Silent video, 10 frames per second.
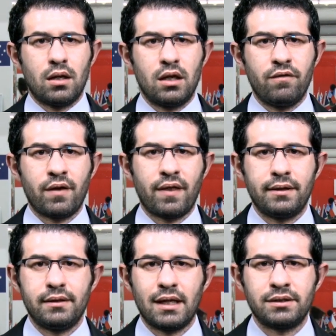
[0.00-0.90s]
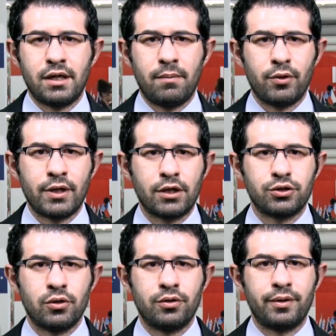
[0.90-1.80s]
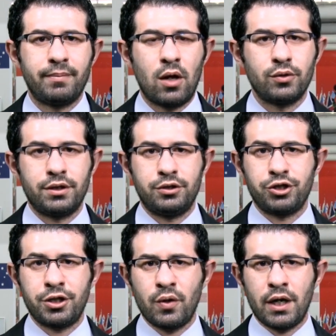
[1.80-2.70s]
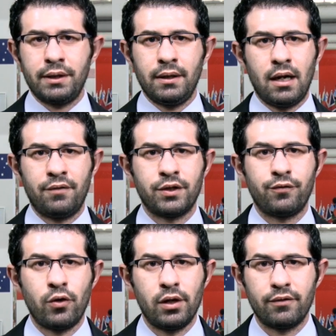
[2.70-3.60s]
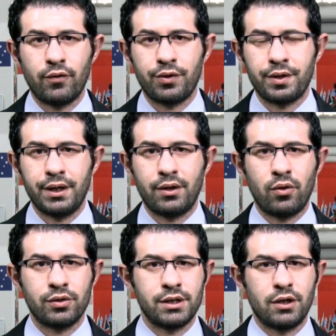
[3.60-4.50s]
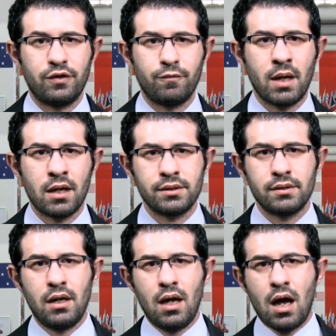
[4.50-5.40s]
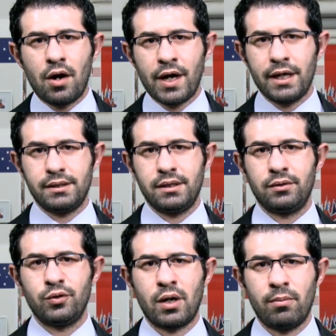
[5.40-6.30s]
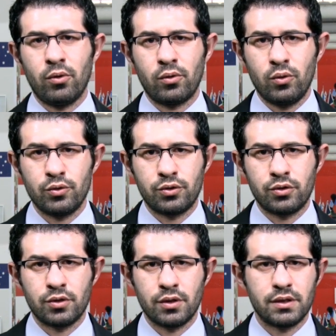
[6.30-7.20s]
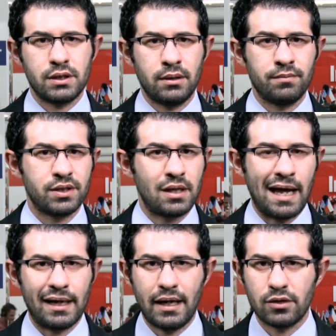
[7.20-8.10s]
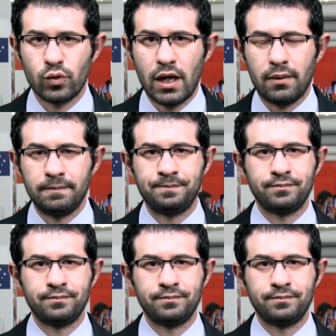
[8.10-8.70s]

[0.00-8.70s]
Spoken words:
Given that industrial production rebounded in January after falling for 3 consecutive months, a rise in durable goods seems likely as well.